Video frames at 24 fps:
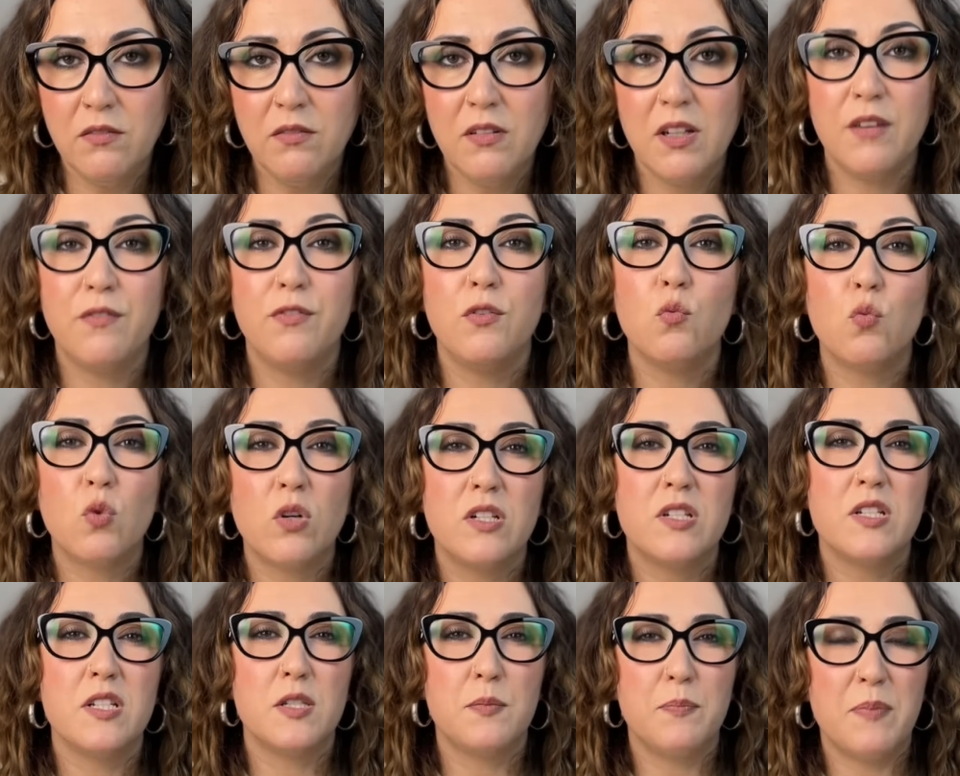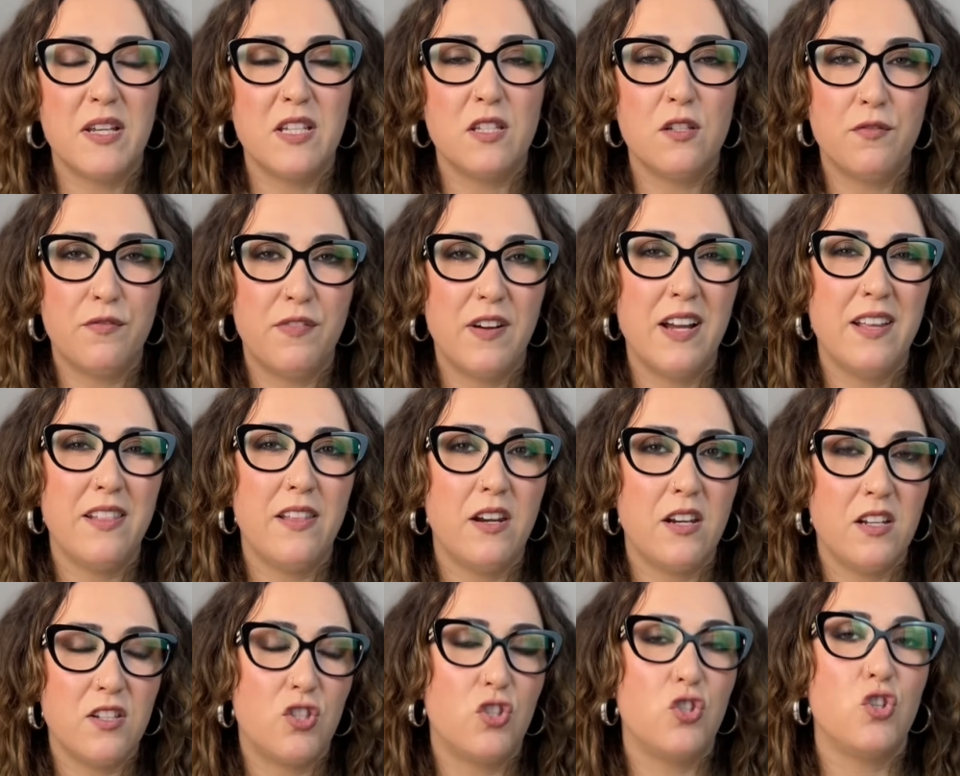If you want to specify that
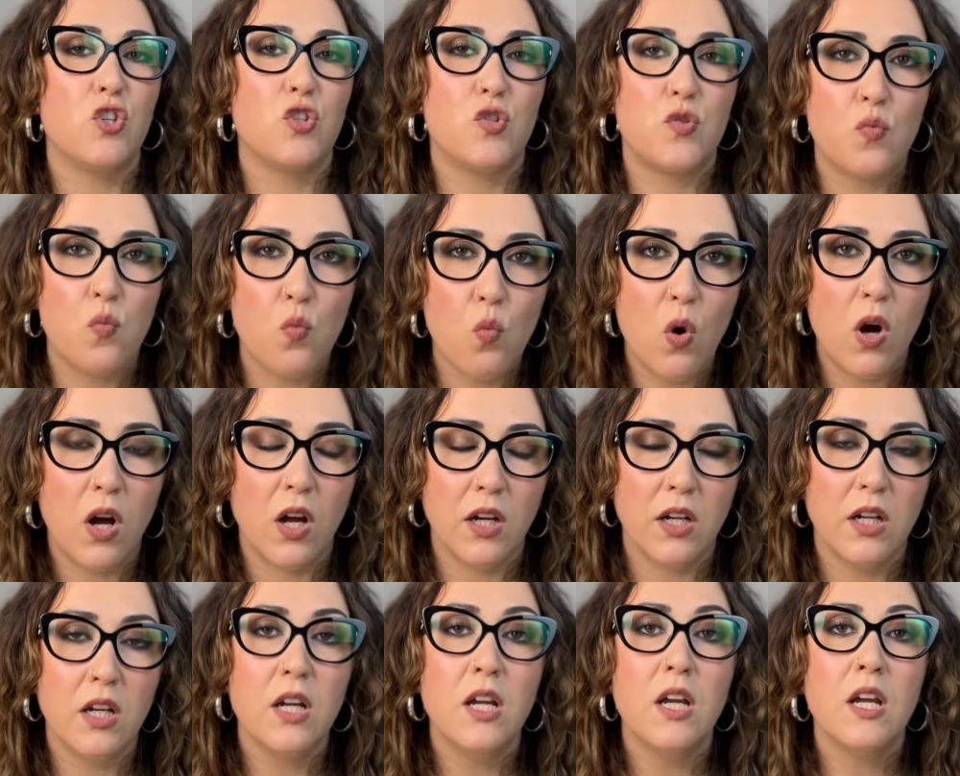it's just one,